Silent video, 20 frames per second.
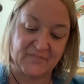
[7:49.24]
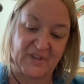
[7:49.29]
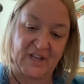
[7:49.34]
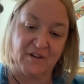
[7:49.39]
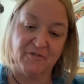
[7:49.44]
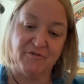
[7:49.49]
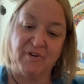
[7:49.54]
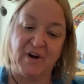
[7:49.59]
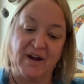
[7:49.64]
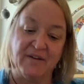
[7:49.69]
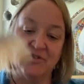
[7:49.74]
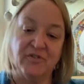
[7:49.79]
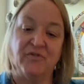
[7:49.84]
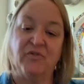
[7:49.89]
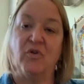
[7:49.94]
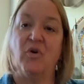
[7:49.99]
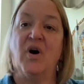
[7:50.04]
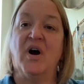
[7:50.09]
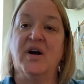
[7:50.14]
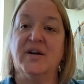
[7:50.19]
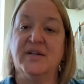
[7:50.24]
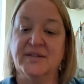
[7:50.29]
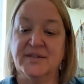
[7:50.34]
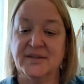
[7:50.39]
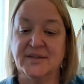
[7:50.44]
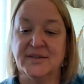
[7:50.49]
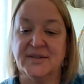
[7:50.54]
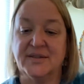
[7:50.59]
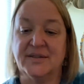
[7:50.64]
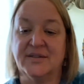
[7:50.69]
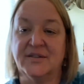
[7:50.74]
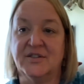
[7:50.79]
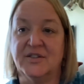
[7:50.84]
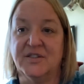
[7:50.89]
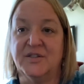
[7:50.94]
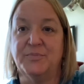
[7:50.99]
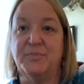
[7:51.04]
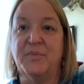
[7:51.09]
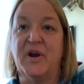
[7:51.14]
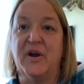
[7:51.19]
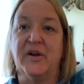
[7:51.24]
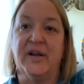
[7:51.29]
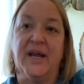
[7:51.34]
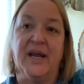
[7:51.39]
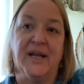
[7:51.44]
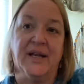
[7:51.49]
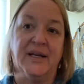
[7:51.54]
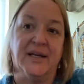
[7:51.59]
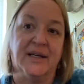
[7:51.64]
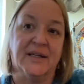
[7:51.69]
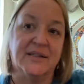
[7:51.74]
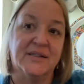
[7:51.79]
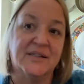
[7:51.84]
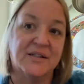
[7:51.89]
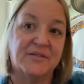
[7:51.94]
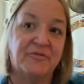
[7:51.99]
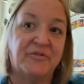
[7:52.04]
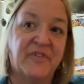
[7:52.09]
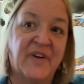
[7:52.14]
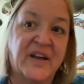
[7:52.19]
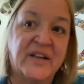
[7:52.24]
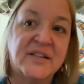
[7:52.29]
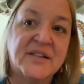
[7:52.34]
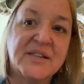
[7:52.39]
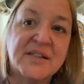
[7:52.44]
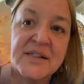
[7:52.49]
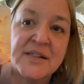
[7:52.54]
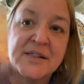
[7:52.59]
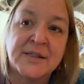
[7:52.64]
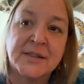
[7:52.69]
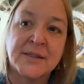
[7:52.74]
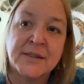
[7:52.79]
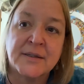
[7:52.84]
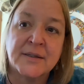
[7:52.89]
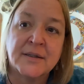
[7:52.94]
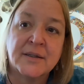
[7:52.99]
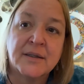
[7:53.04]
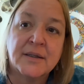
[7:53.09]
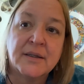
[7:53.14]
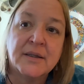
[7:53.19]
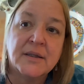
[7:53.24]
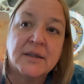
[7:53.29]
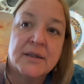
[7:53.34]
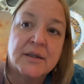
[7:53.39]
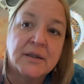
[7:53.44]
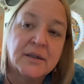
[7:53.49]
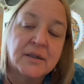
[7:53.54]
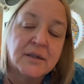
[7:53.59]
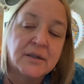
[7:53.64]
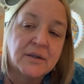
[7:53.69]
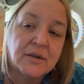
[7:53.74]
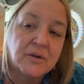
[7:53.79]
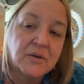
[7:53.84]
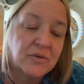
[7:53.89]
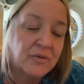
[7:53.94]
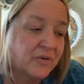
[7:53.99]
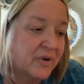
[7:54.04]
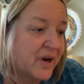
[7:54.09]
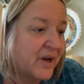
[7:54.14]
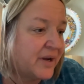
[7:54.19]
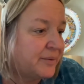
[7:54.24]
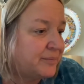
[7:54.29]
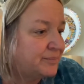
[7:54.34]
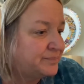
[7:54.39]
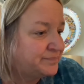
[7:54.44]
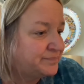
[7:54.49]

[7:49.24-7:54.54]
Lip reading: Five of Wands, she's marinating in defense, right?